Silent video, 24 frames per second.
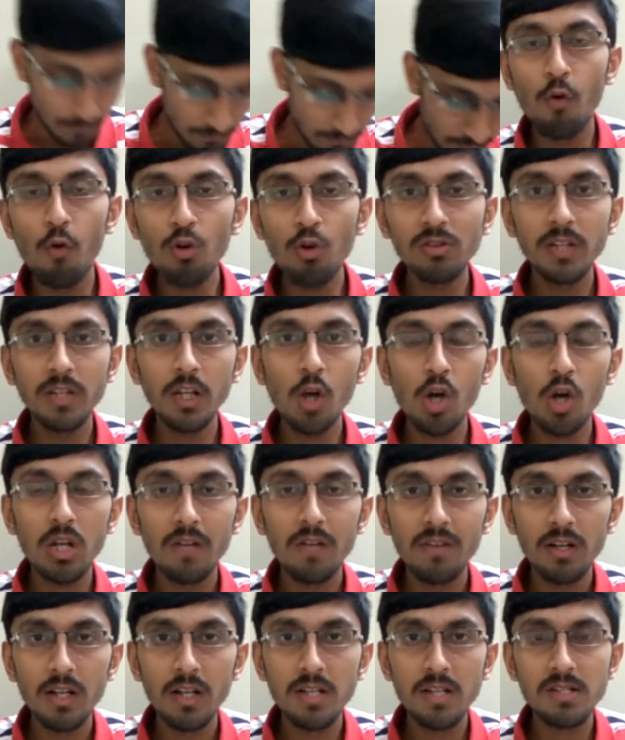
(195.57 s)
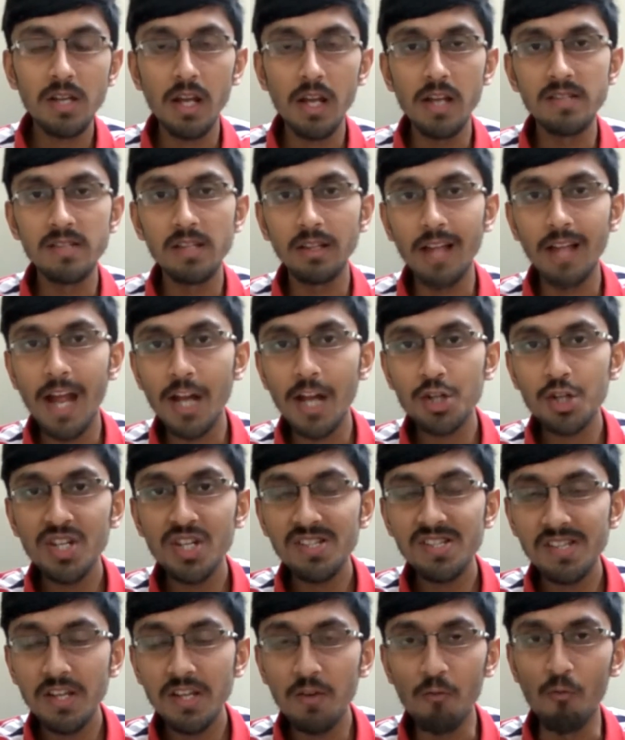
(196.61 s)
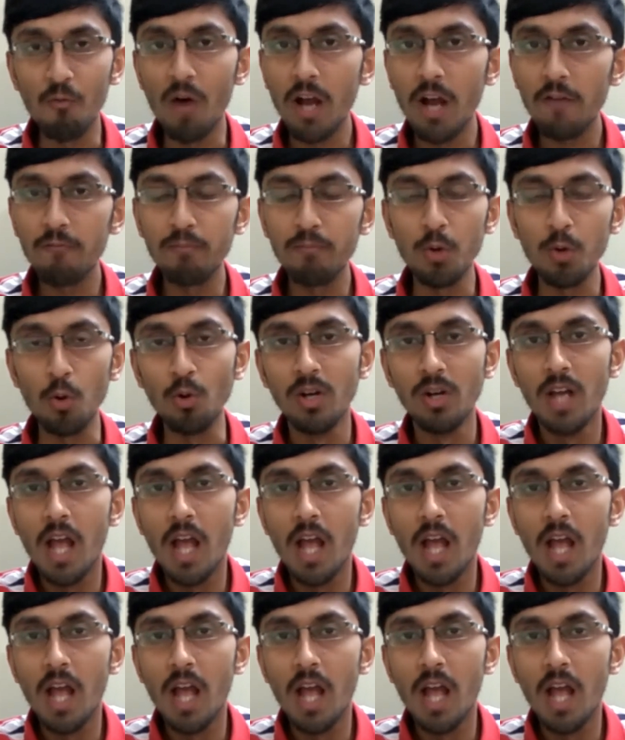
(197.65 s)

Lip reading: The fourth thing on our list is the HTC Vive Pro.